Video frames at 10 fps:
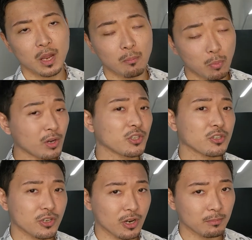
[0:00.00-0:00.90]
Bois
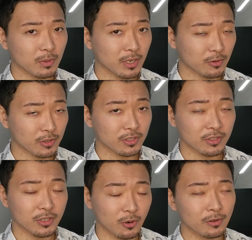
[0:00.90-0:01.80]
d'Argent by Christian
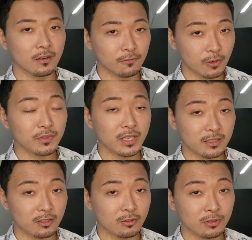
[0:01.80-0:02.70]
Dior from the
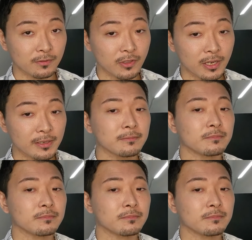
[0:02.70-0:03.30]
exclusive line.